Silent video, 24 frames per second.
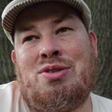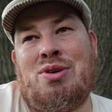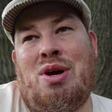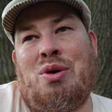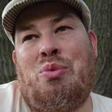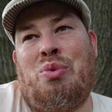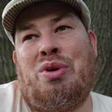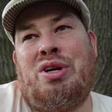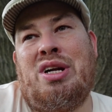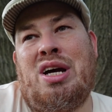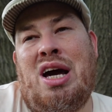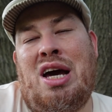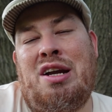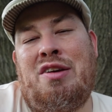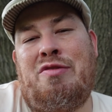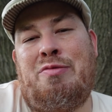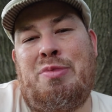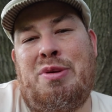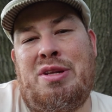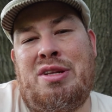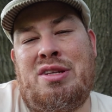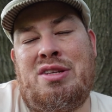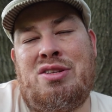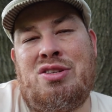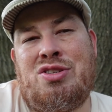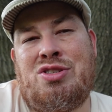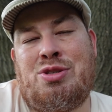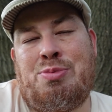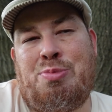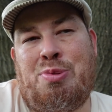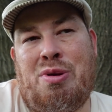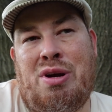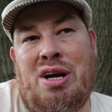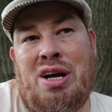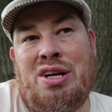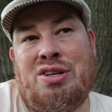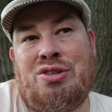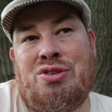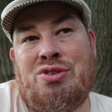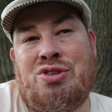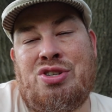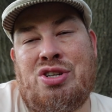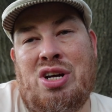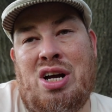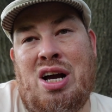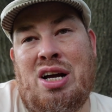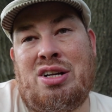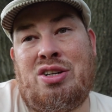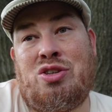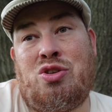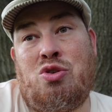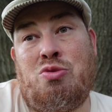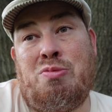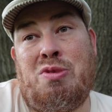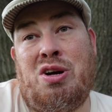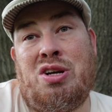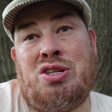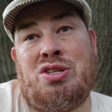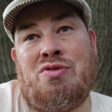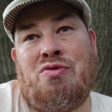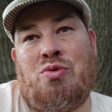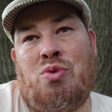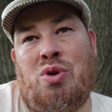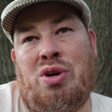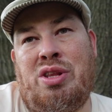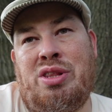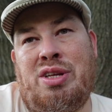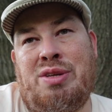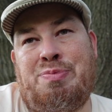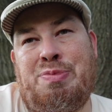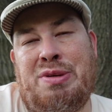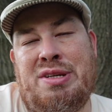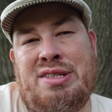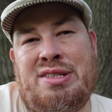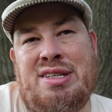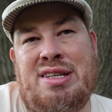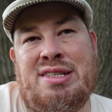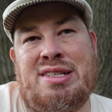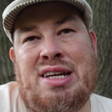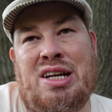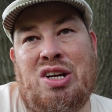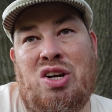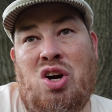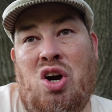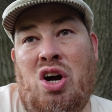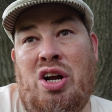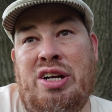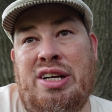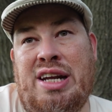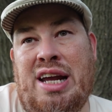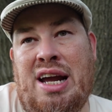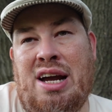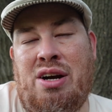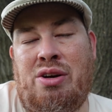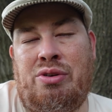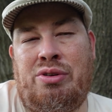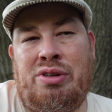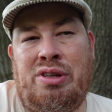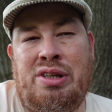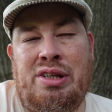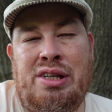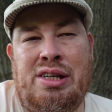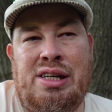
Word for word: So I would not have been surprised or shocked too much if one of the P Cs had gone down.